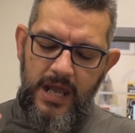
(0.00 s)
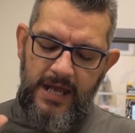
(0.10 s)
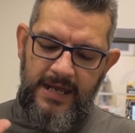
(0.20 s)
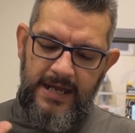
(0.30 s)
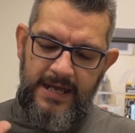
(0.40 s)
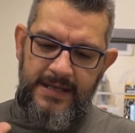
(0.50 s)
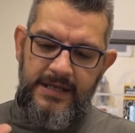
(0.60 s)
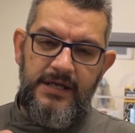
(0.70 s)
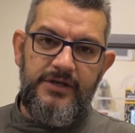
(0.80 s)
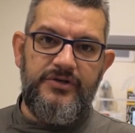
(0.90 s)

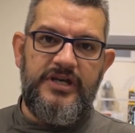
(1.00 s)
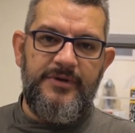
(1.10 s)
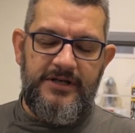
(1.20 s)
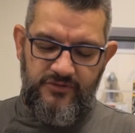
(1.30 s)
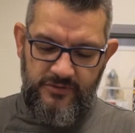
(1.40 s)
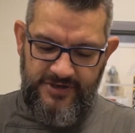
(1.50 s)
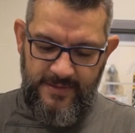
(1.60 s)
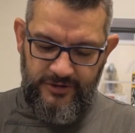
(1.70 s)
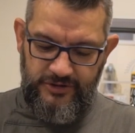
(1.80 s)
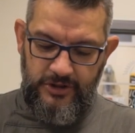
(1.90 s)
You keep it at room
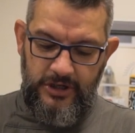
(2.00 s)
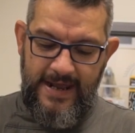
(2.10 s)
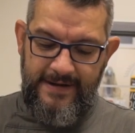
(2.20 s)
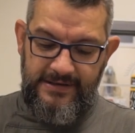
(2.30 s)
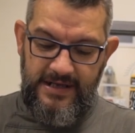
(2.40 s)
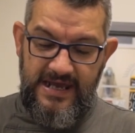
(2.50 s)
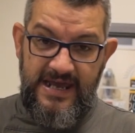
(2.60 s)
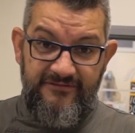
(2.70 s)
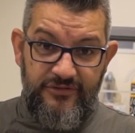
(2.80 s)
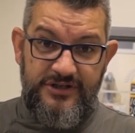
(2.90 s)
temperature, and
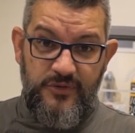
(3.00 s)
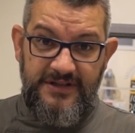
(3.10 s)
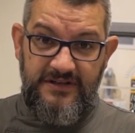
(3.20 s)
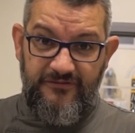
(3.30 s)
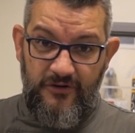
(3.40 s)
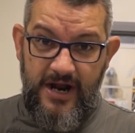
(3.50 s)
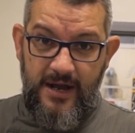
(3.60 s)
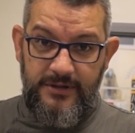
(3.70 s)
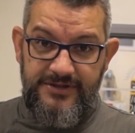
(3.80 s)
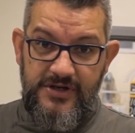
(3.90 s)
every 24
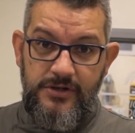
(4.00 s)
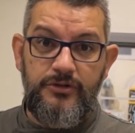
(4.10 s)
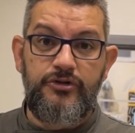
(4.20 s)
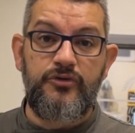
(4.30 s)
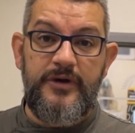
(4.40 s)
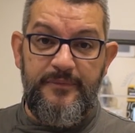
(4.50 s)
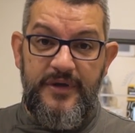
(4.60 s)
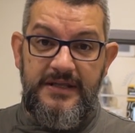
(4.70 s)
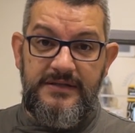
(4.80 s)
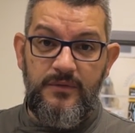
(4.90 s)
hours you
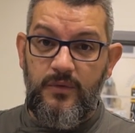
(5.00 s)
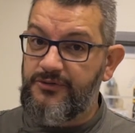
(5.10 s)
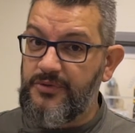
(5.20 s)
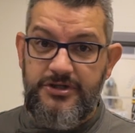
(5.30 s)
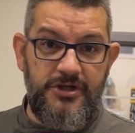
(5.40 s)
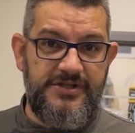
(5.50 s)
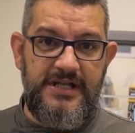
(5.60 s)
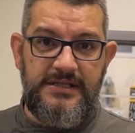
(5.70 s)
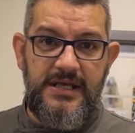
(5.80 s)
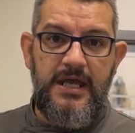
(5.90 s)
repeat what we just
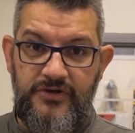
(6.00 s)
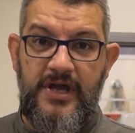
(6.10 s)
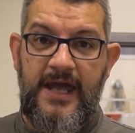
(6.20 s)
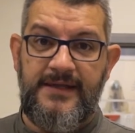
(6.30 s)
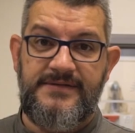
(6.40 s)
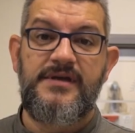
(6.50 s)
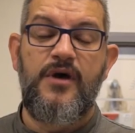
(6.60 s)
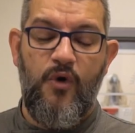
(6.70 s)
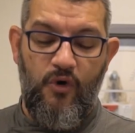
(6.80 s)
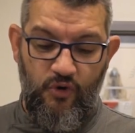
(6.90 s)
did. You add
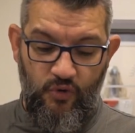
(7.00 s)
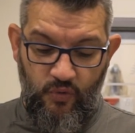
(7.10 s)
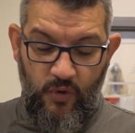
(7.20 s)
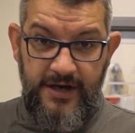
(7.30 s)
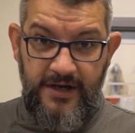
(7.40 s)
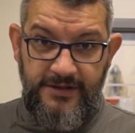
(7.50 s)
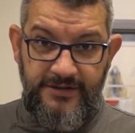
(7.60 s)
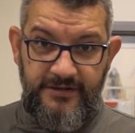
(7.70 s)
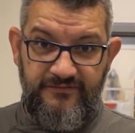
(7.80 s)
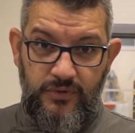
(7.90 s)

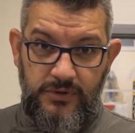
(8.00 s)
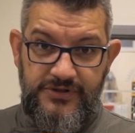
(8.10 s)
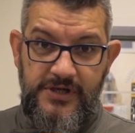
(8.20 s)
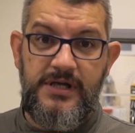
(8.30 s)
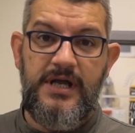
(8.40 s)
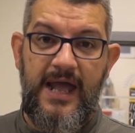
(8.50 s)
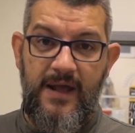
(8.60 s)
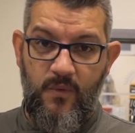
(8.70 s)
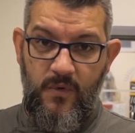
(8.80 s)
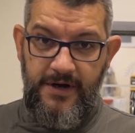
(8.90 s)
100 of water
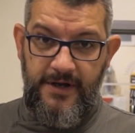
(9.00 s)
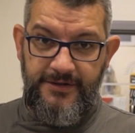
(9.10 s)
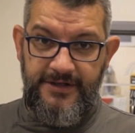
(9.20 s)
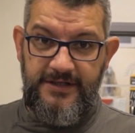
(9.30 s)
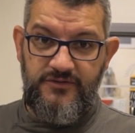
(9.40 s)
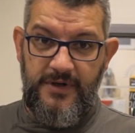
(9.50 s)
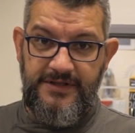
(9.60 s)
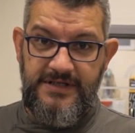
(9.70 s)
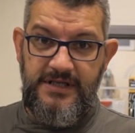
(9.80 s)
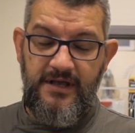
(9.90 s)
and
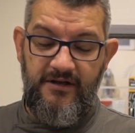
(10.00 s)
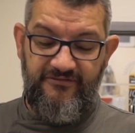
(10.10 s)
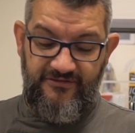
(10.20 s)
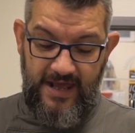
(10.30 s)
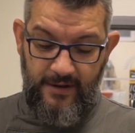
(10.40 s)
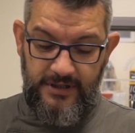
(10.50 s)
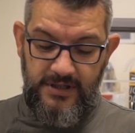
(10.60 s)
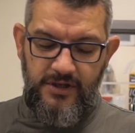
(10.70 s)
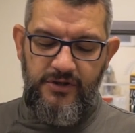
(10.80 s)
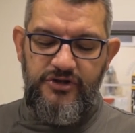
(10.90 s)
120 of flour.
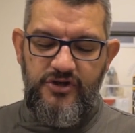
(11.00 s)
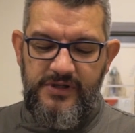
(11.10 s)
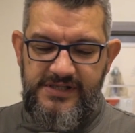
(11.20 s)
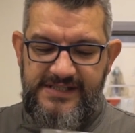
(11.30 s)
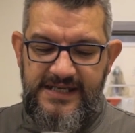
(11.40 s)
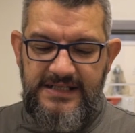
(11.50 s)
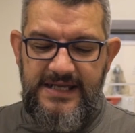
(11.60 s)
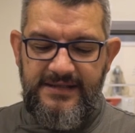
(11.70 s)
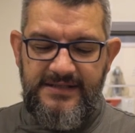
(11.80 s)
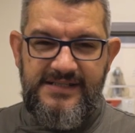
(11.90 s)
You will see
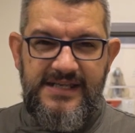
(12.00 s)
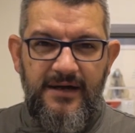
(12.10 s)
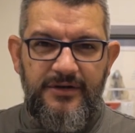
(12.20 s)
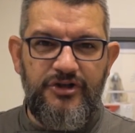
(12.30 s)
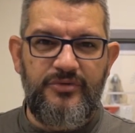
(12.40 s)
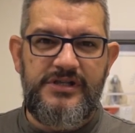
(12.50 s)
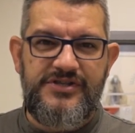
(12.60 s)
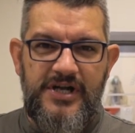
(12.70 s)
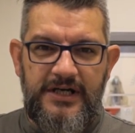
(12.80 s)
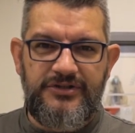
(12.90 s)
that the sourdough will
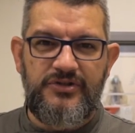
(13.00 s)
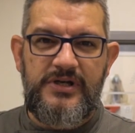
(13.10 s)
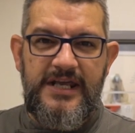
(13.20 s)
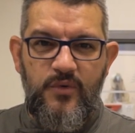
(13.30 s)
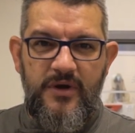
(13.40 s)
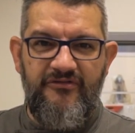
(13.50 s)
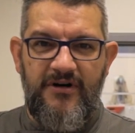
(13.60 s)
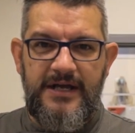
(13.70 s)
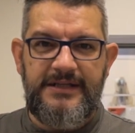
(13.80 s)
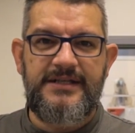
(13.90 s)
start to
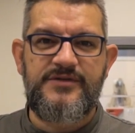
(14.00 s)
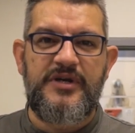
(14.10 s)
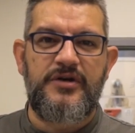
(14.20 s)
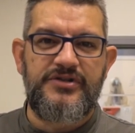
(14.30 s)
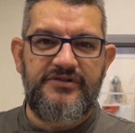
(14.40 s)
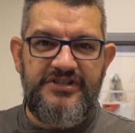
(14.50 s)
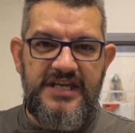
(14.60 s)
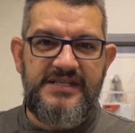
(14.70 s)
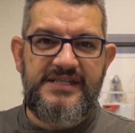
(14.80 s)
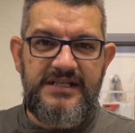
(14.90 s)
liquefy. That's because of the
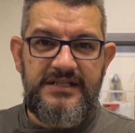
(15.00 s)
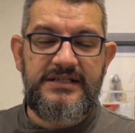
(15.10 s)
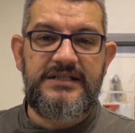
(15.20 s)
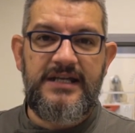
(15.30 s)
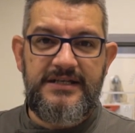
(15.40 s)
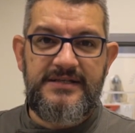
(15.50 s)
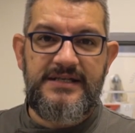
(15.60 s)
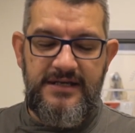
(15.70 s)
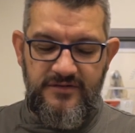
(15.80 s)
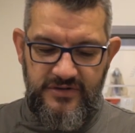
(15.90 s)
acidity that is
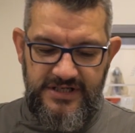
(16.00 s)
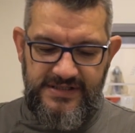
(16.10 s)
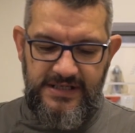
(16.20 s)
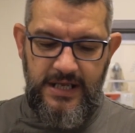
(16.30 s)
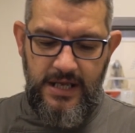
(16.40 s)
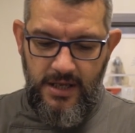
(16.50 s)
increasing.